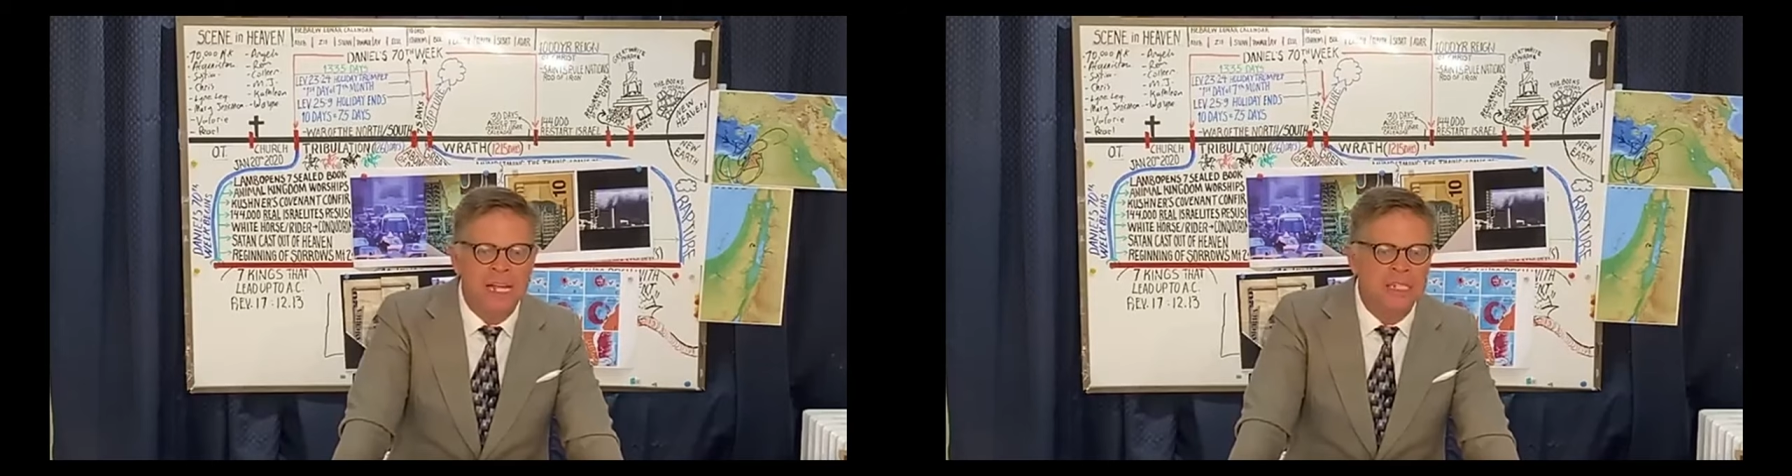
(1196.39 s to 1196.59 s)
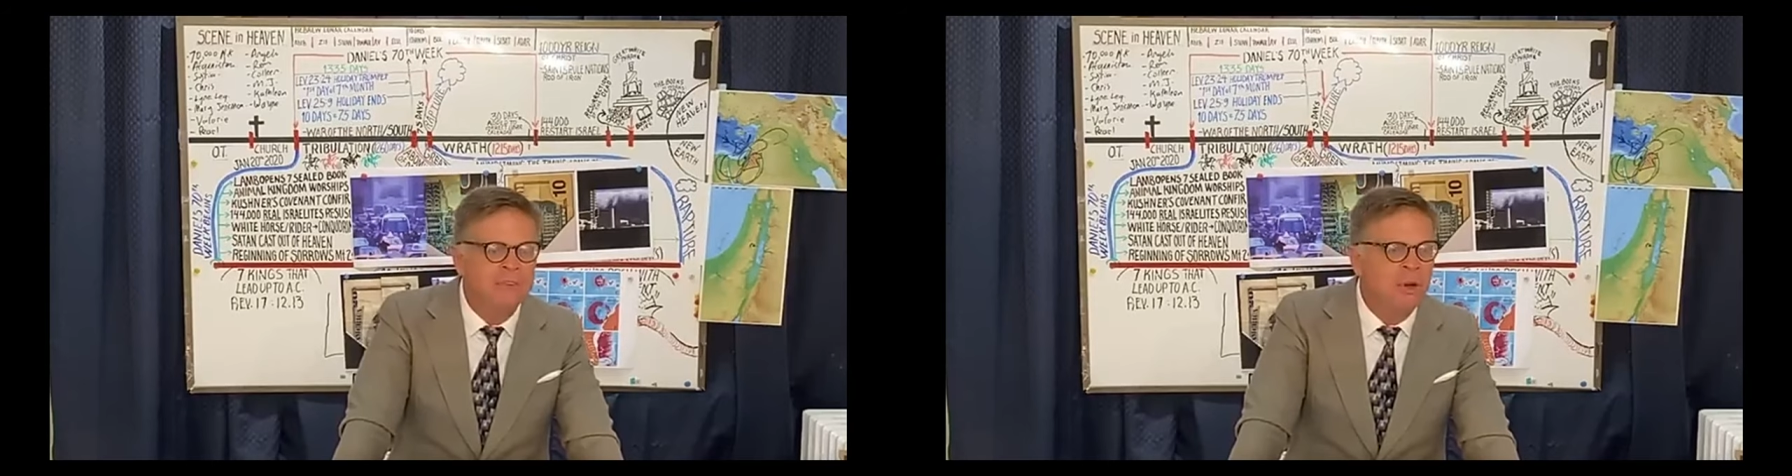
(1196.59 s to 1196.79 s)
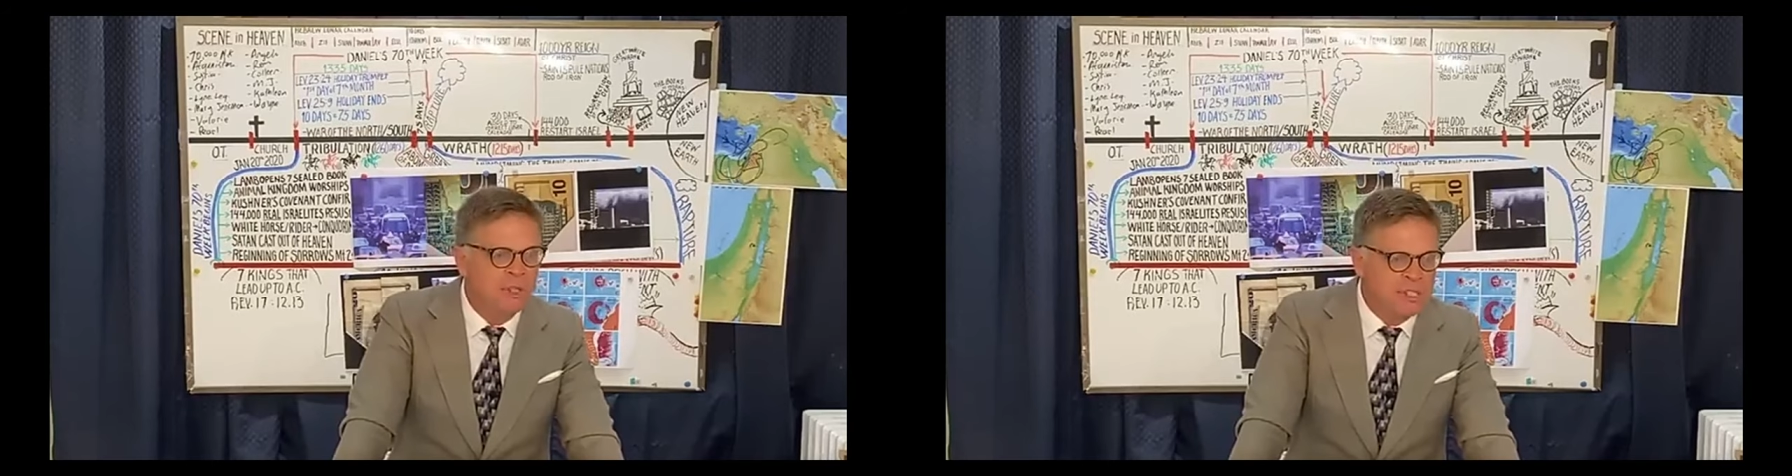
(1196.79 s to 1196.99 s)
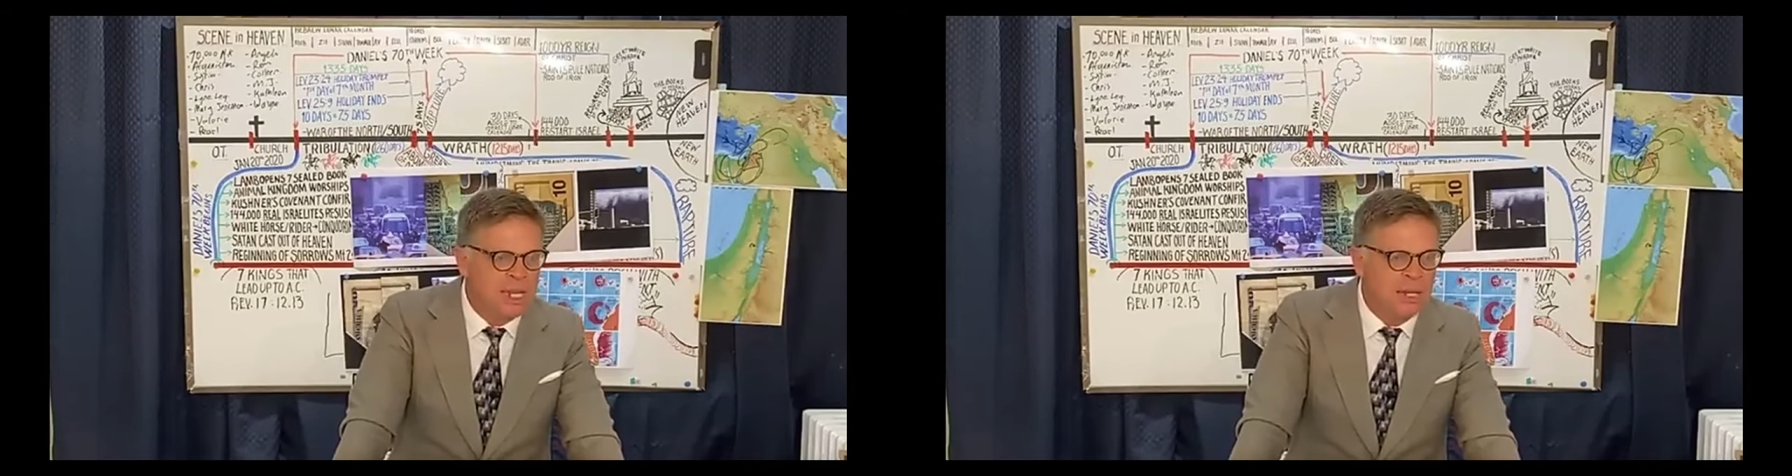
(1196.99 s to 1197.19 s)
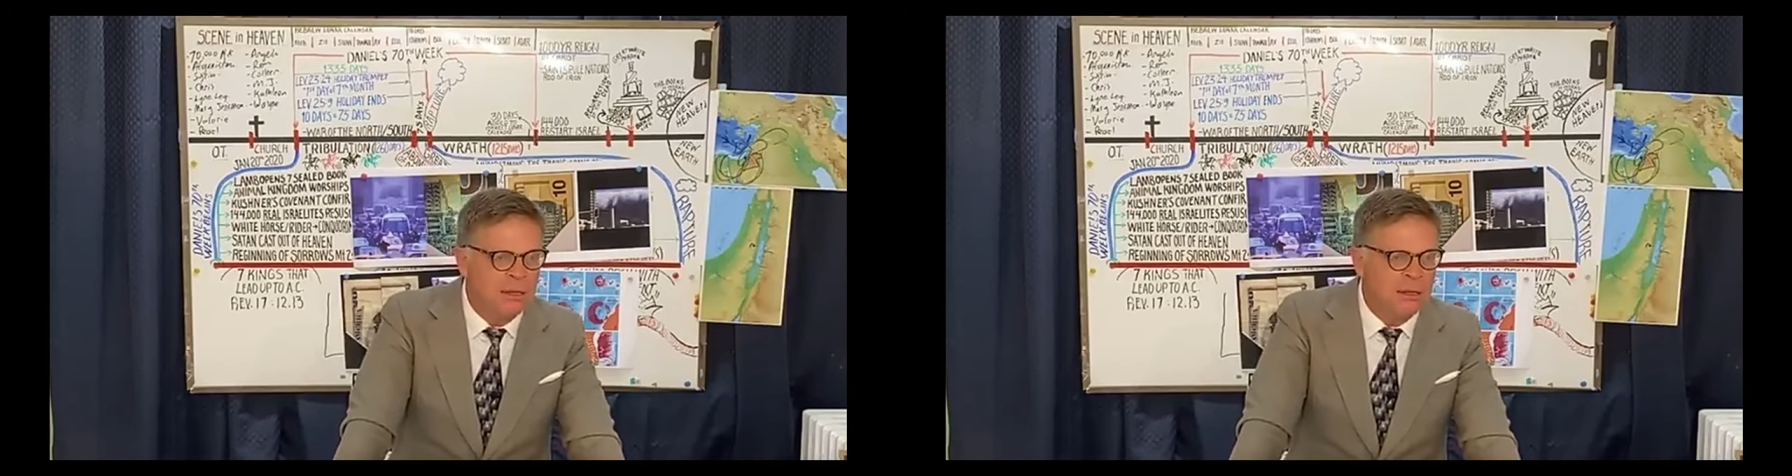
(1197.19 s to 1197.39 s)
price of
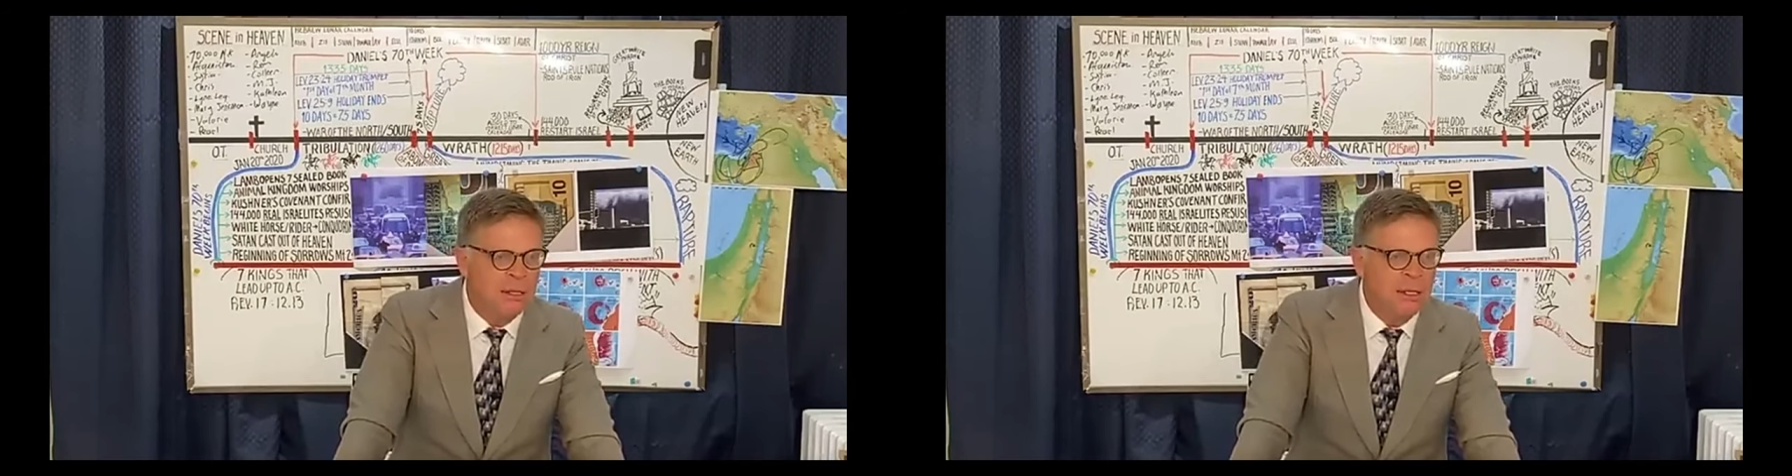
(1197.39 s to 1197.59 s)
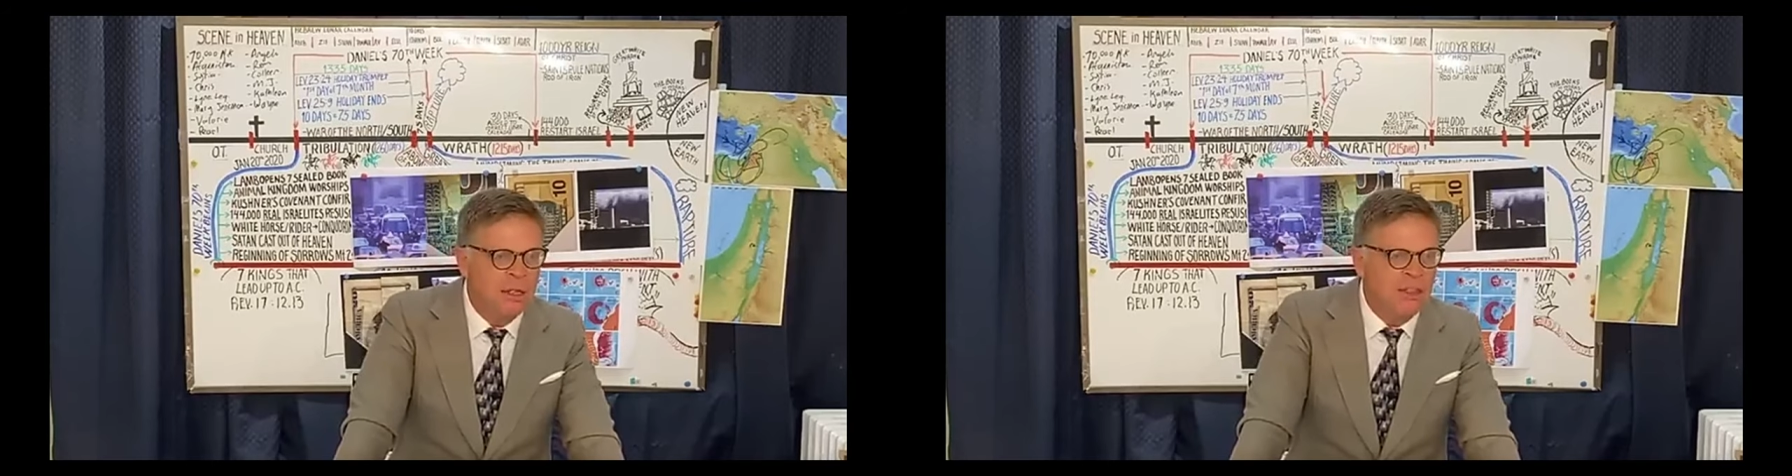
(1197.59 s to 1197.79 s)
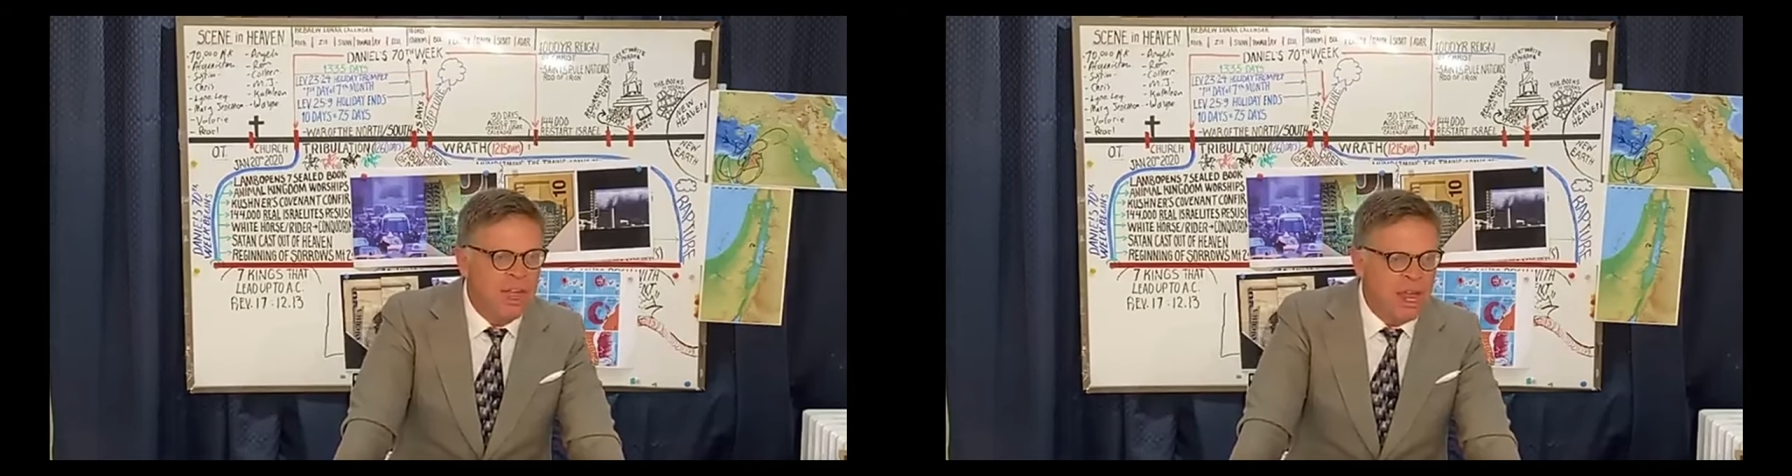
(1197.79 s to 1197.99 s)
your sin